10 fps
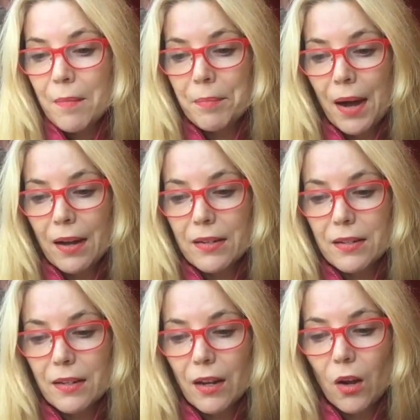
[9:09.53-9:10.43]

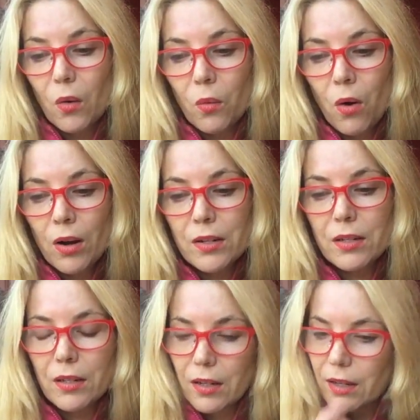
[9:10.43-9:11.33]
But
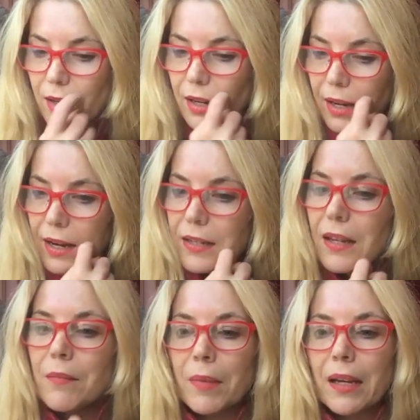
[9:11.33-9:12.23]
what
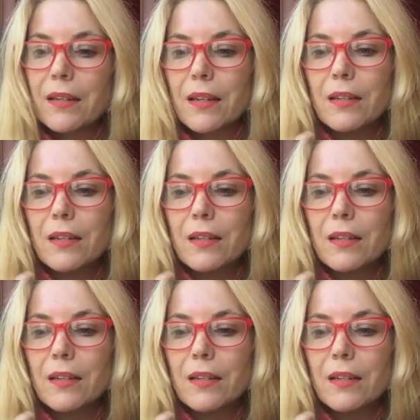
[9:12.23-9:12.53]
eating meat